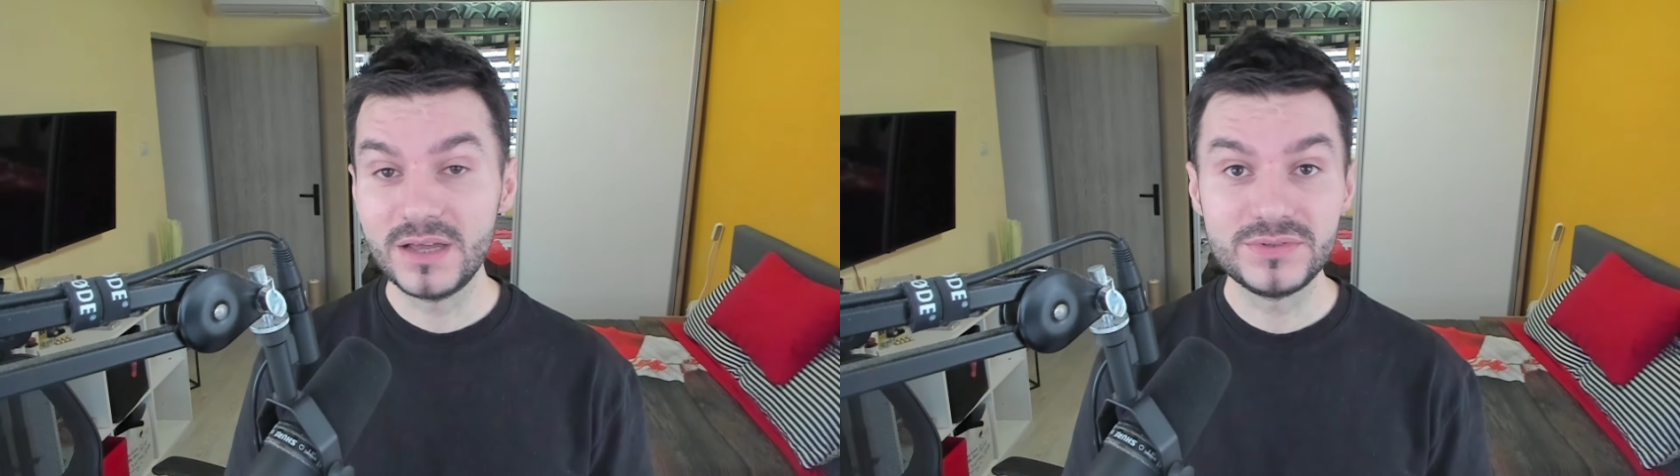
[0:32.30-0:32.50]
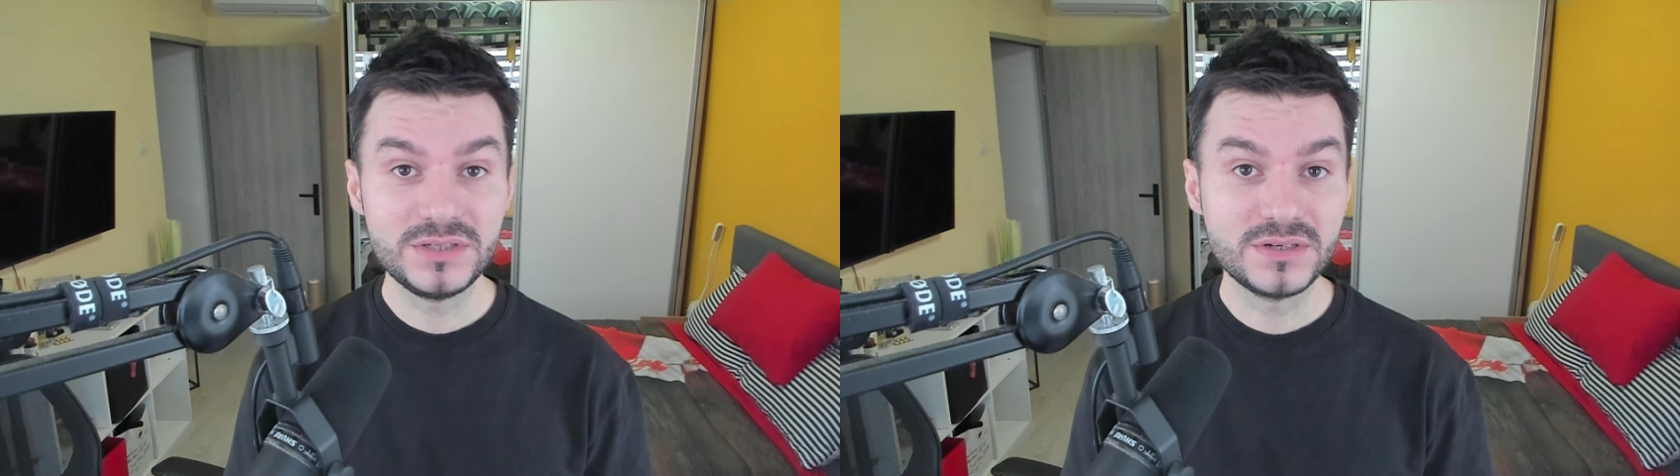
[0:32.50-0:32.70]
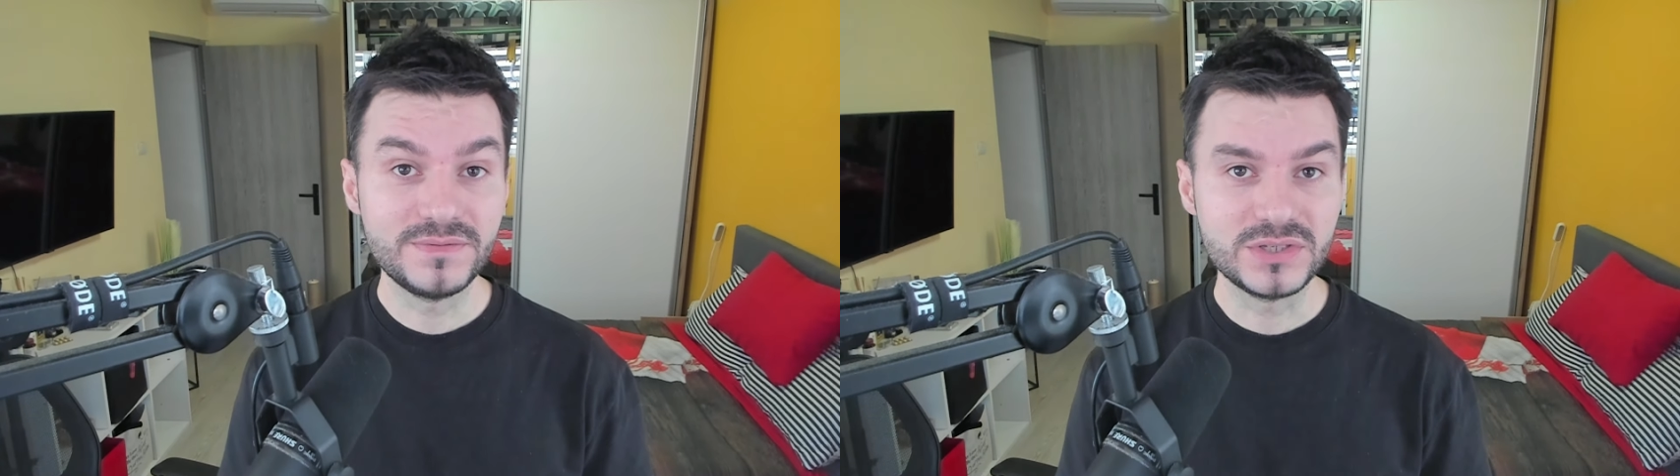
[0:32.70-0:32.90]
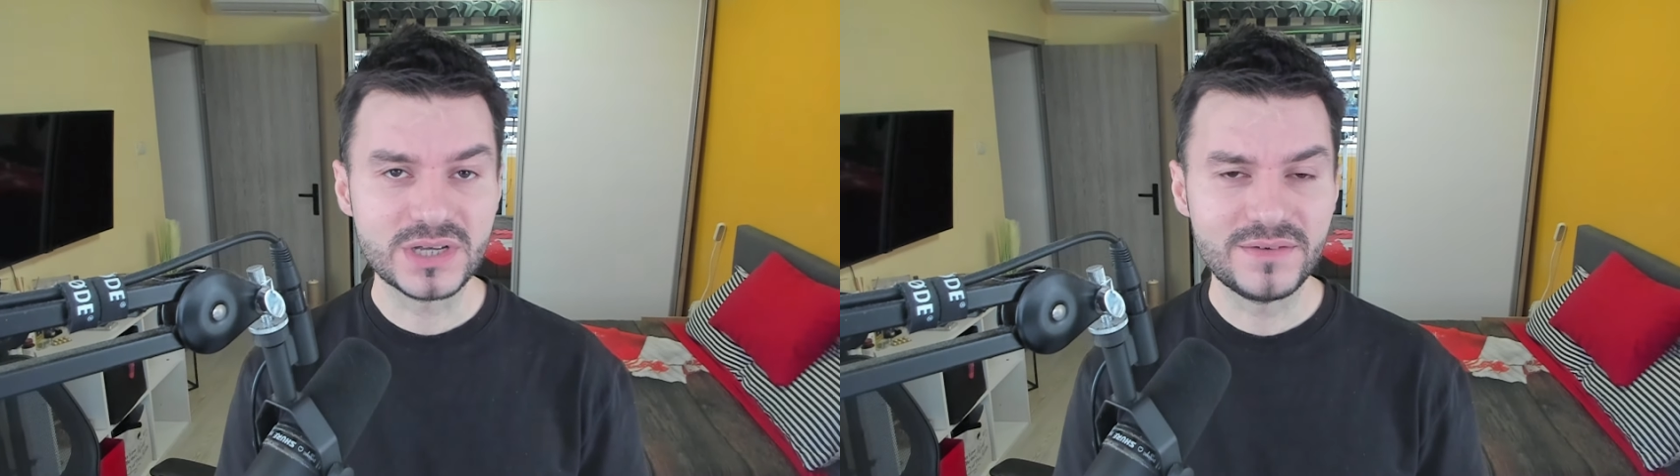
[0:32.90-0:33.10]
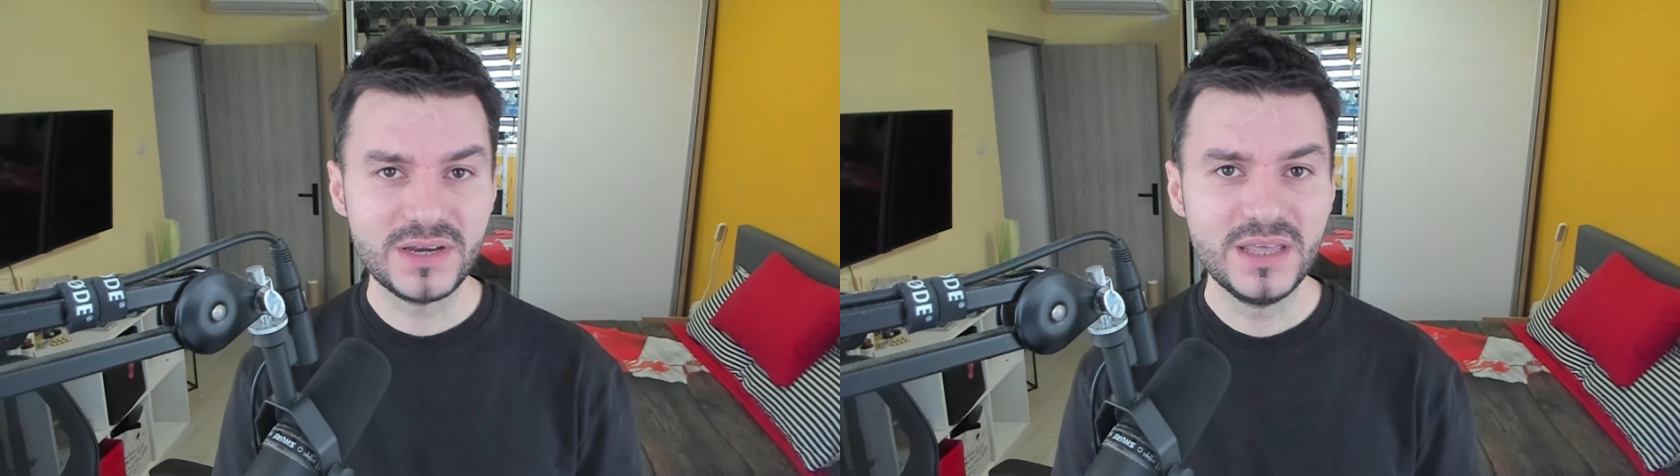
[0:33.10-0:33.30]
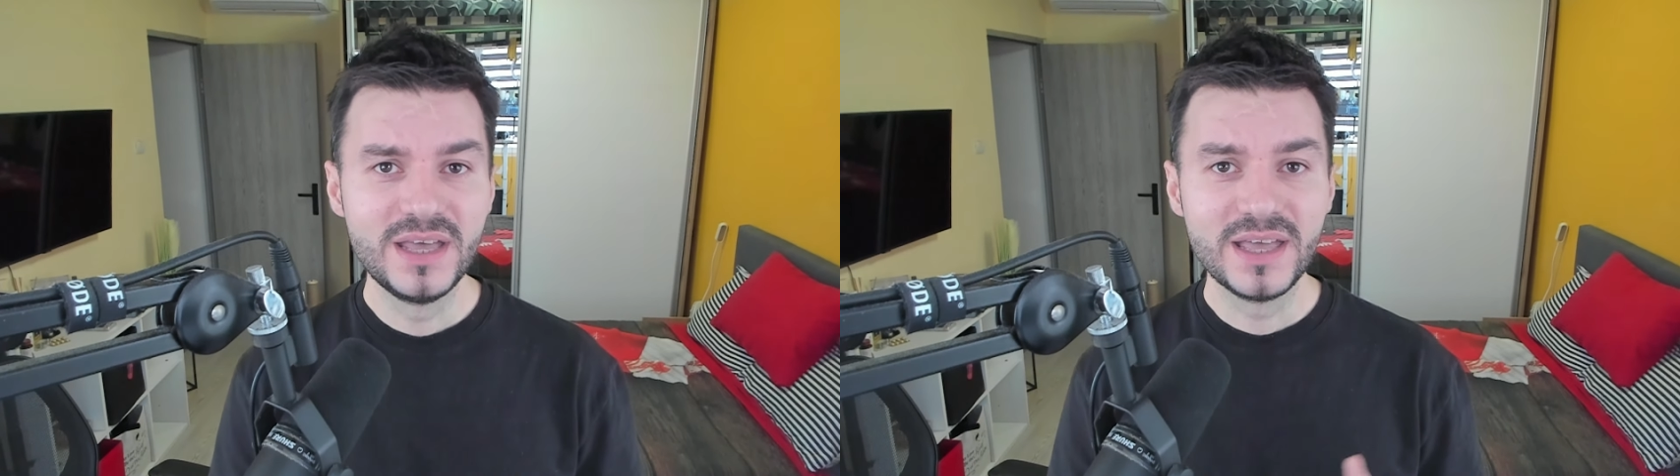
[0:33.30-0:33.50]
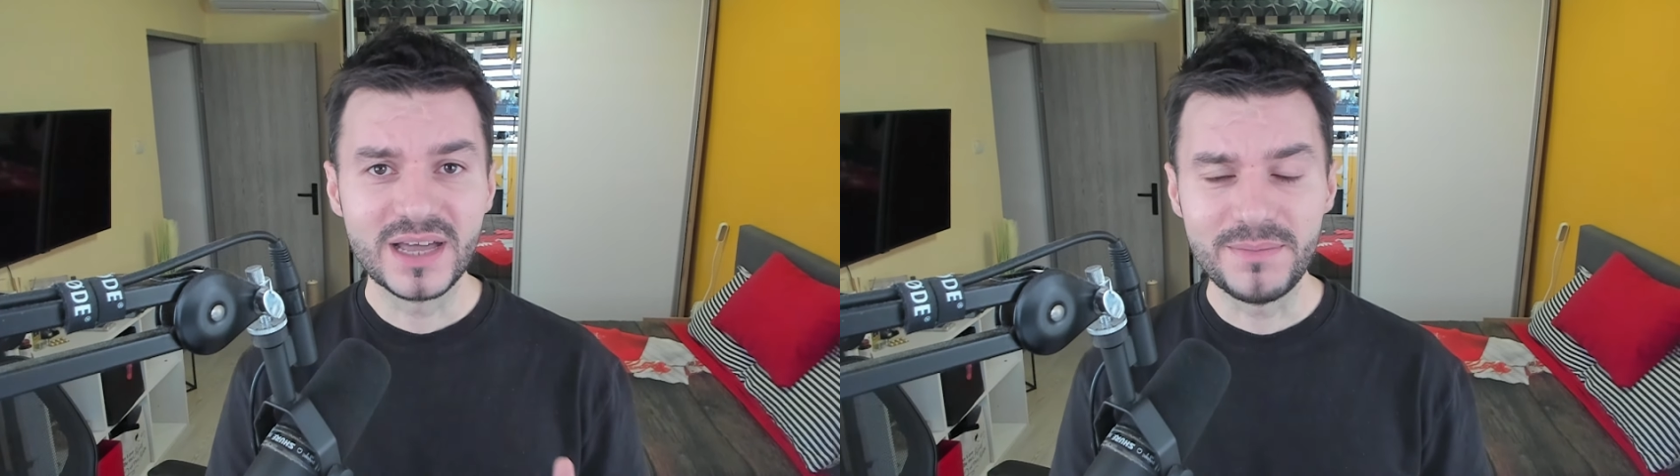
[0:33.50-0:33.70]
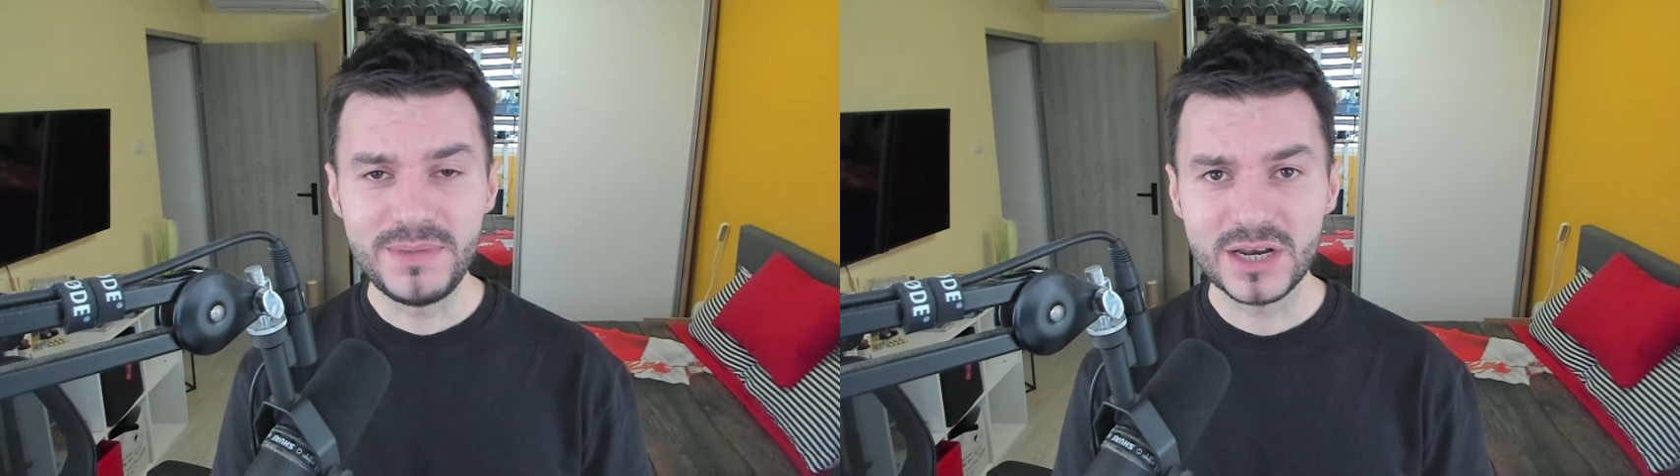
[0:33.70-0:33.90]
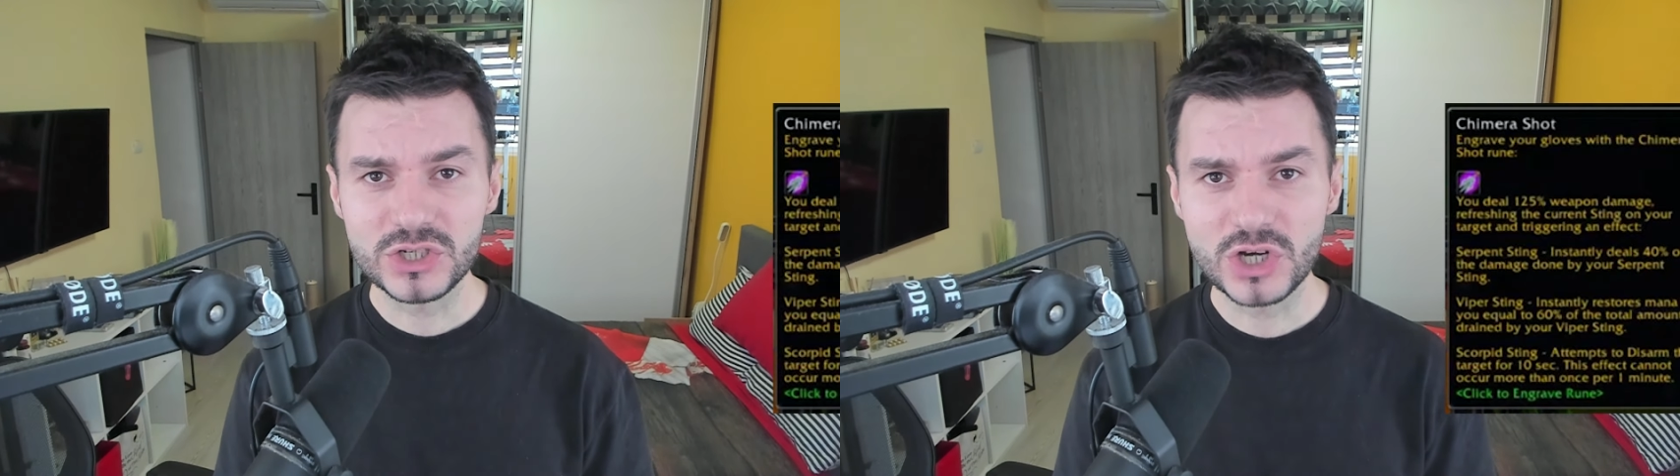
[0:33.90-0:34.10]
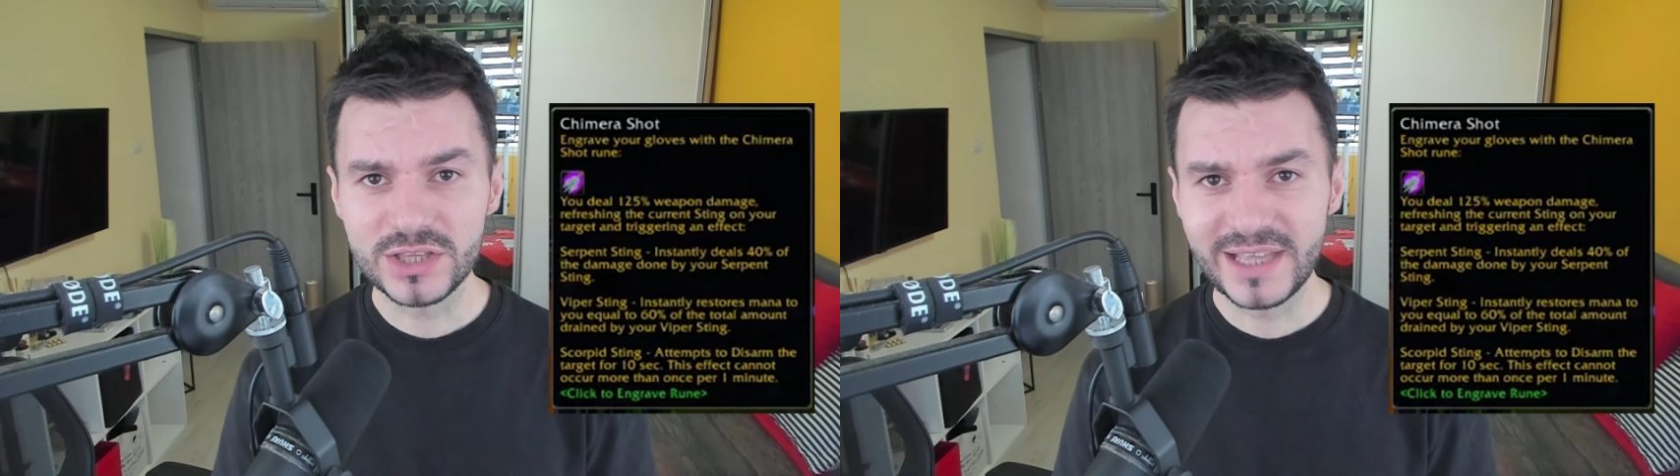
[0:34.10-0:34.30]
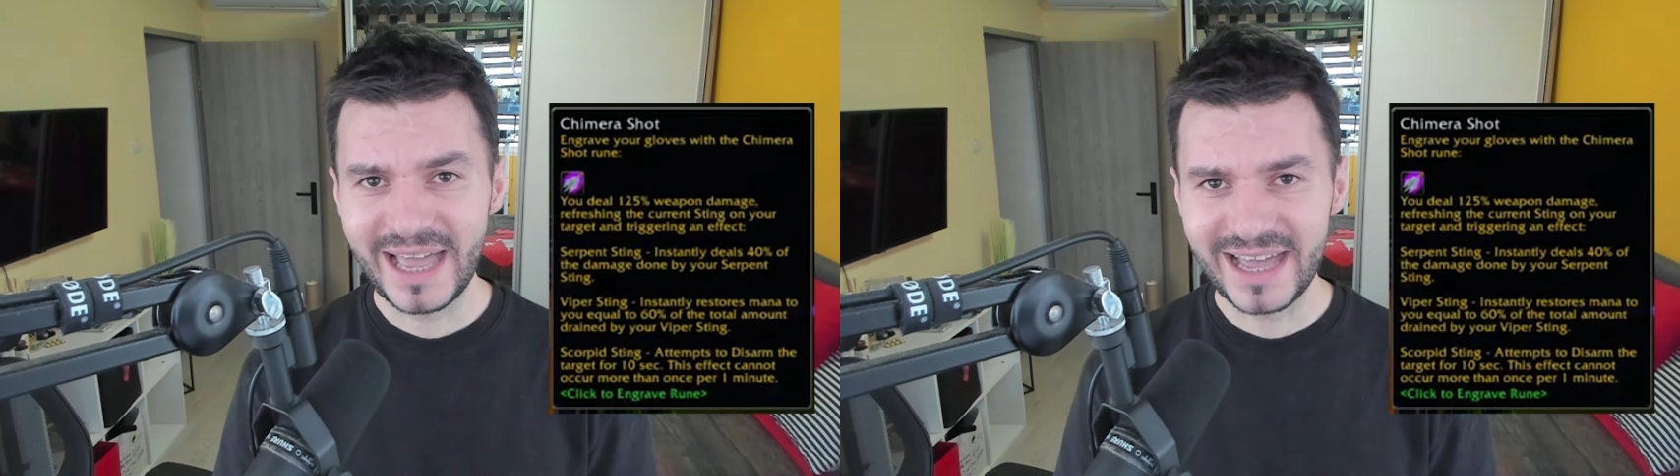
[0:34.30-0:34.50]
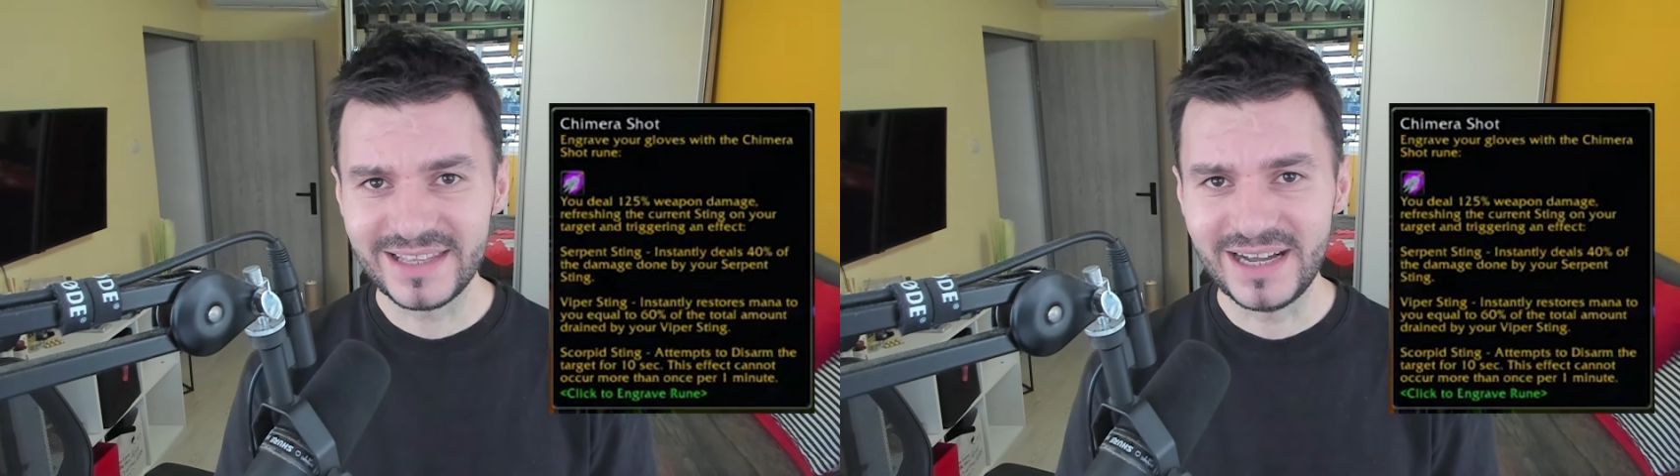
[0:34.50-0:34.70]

of Season of Discovery, Chimera shot had